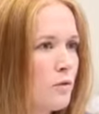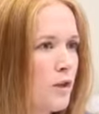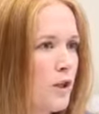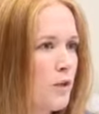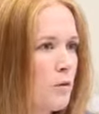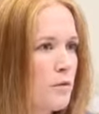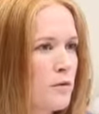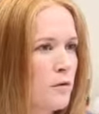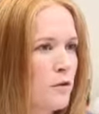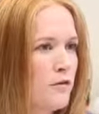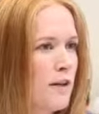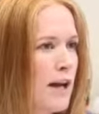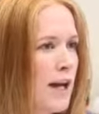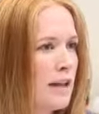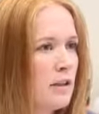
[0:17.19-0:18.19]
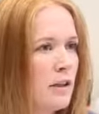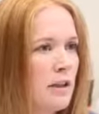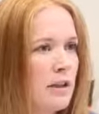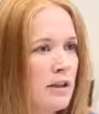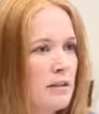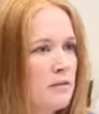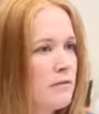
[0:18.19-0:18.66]
you know, with sort of a
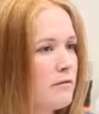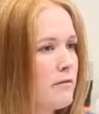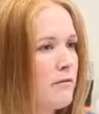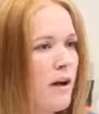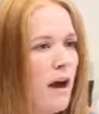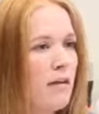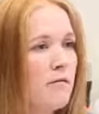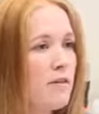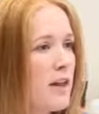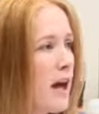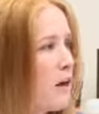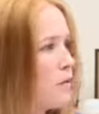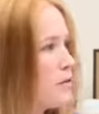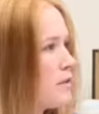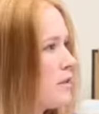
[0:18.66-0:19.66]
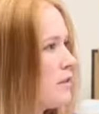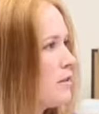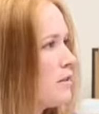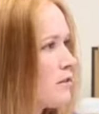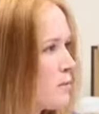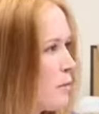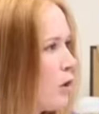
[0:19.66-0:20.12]
headline,
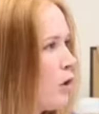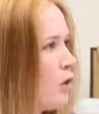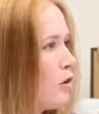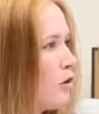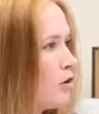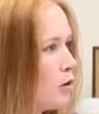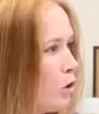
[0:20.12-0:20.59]
5,000 small